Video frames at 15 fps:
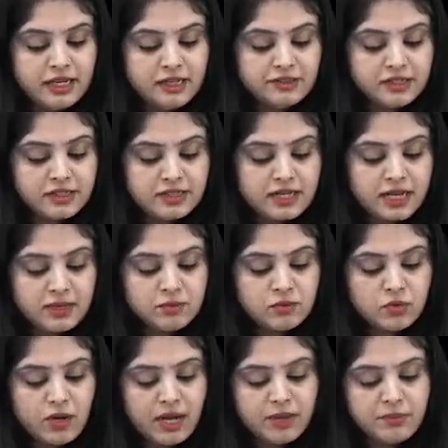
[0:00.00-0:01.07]
Is it type
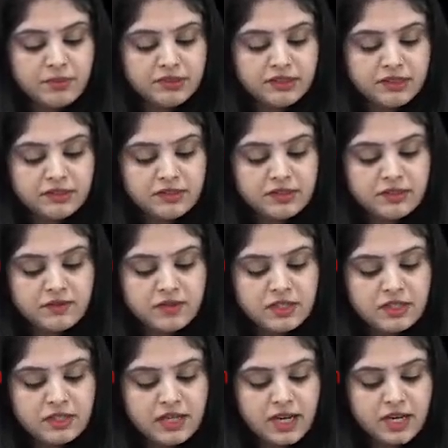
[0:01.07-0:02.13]
2
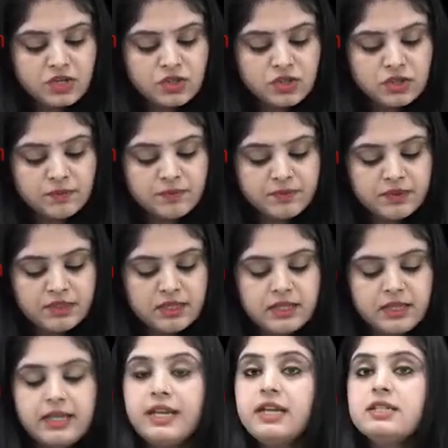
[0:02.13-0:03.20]
hypersensitivity reaction?
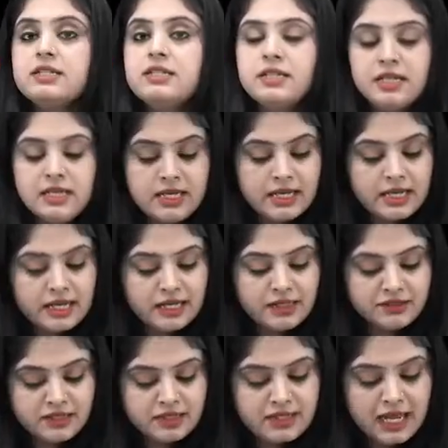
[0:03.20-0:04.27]
Correct.
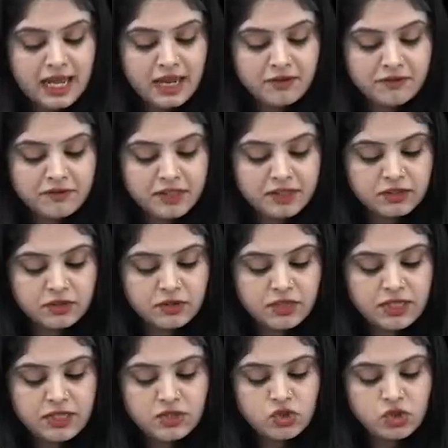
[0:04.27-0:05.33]
Is it alpha
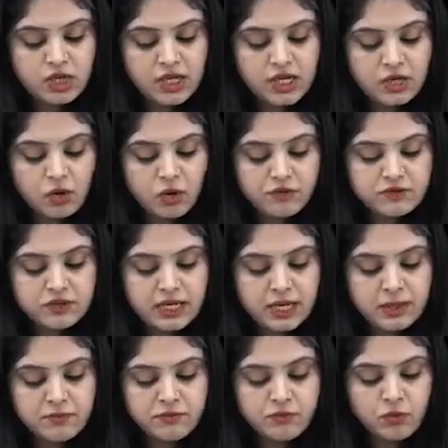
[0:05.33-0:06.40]
3 chain of
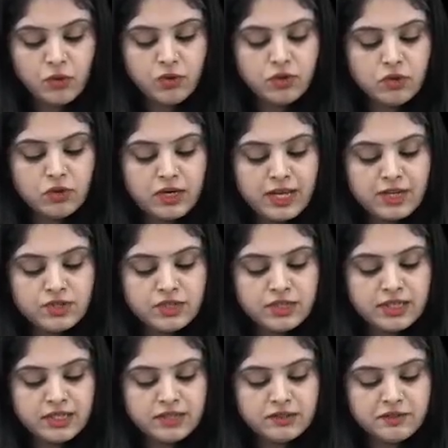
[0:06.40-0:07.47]
type 4
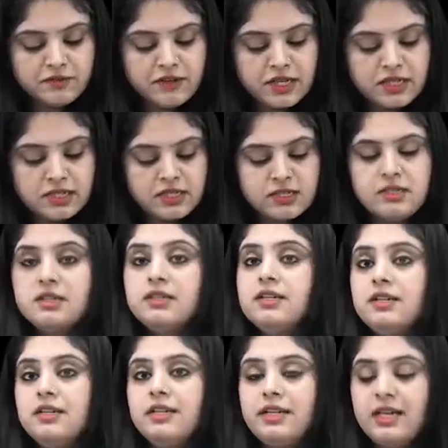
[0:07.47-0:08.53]
collagen that is affected?
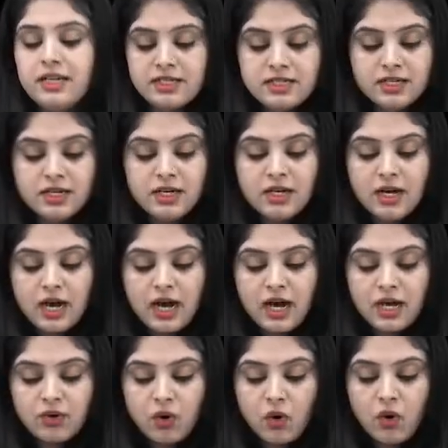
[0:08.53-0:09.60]
Correct.
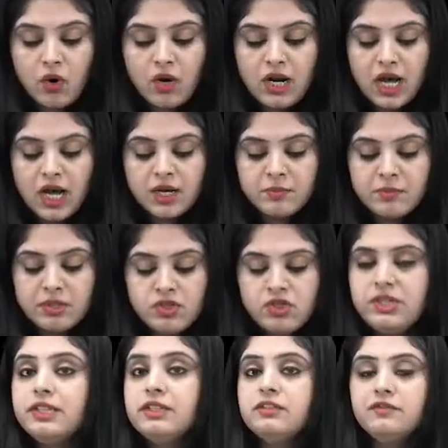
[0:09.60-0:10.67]
Are all
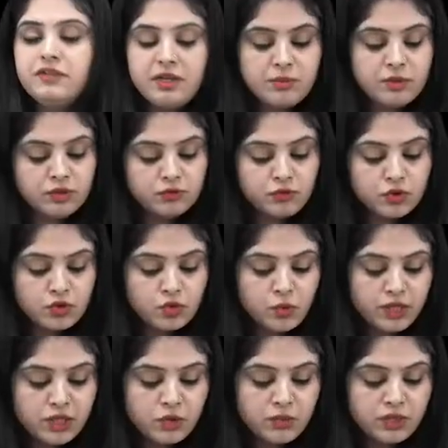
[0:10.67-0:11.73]
RPGNs famous for
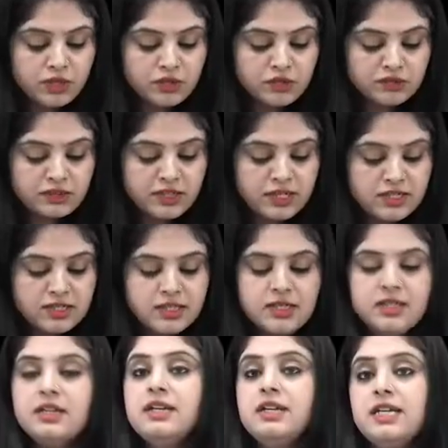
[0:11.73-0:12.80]
showing you a crescent?
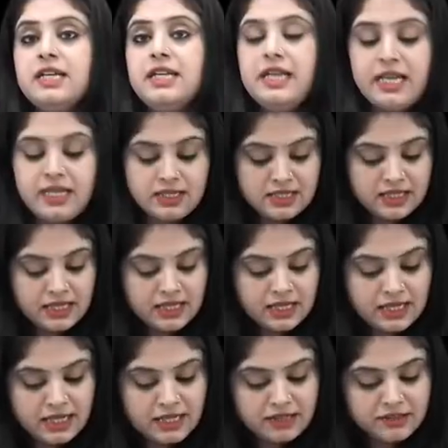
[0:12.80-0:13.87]
Correct.
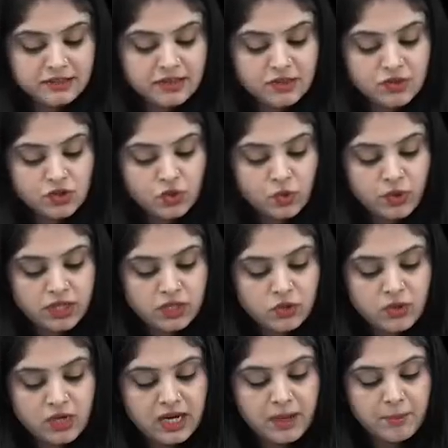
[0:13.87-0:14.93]
Is this showing
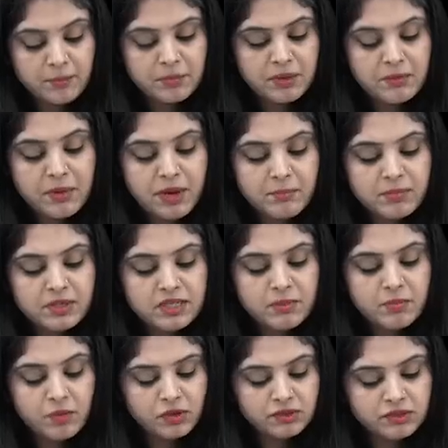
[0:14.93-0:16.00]
you lumpy bumpy
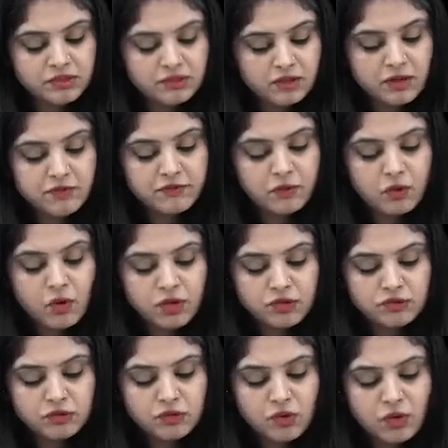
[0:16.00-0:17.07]
deposits? Of
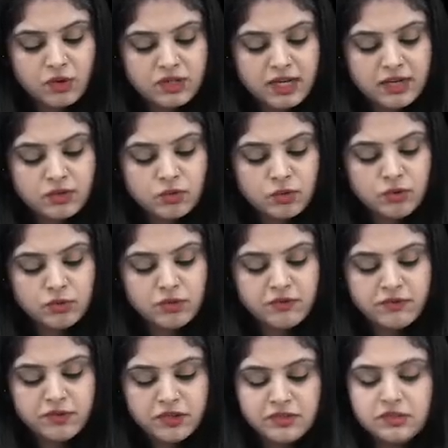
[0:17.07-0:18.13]
course not. I told you the
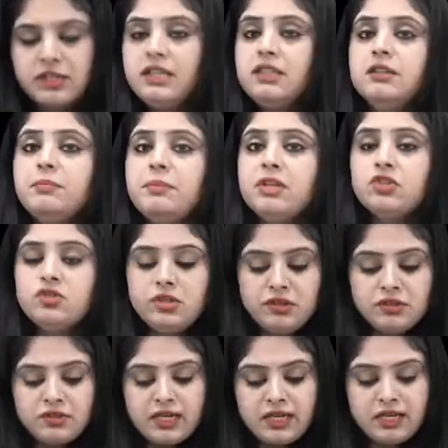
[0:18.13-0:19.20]
first thing, the picture
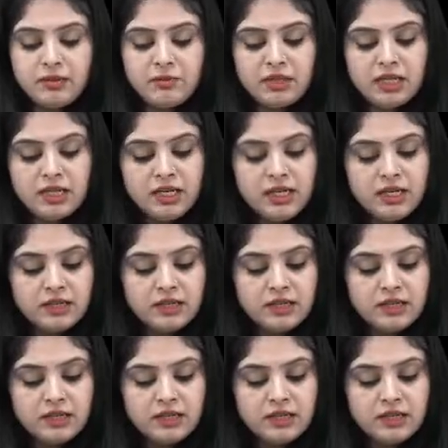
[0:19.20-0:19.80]
is telling me.